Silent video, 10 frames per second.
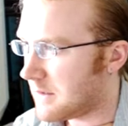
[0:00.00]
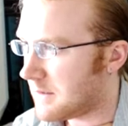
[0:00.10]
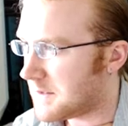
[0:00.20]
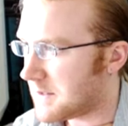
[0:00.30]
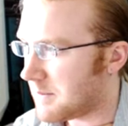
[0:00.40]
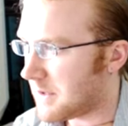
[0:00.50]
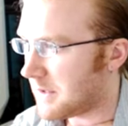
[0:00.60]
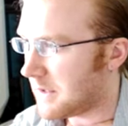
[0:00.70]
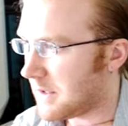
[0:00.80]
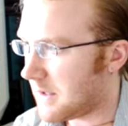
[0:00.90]
Something
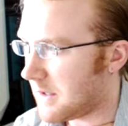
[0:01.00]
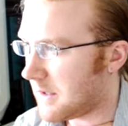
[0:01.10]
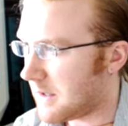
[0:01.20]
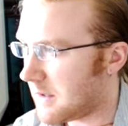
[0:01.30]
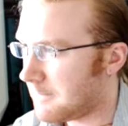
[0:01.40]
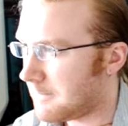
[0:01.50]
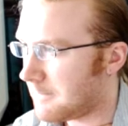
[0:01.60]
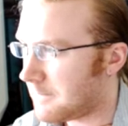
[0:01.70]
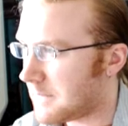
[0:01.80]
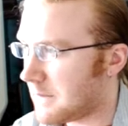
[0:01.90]
like
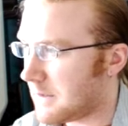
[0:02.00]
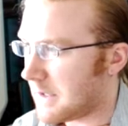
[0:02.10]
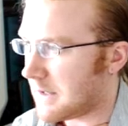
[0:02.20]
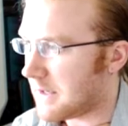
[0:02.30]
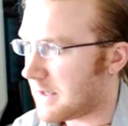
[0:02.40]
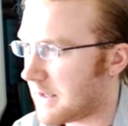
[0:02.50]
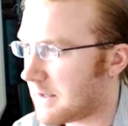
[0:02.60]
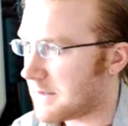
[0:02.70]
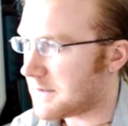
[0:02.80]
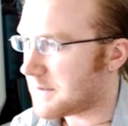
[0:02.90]
that, I
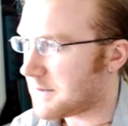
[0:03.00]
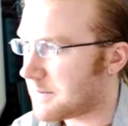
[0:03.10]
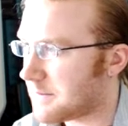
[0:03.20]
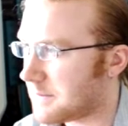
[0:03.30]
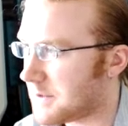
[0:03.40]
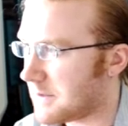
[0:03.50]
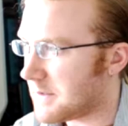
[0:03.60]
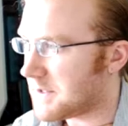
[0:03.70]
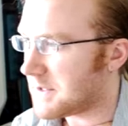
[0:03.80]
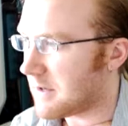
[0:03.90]
guess. So
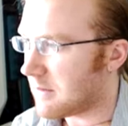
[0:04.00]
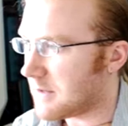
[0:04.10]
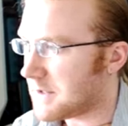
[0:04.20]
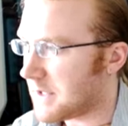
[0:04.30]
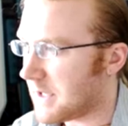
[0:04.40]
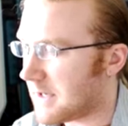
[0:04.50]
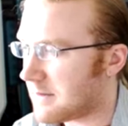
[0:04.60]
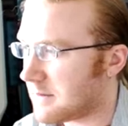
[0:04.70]
this is going to run to that.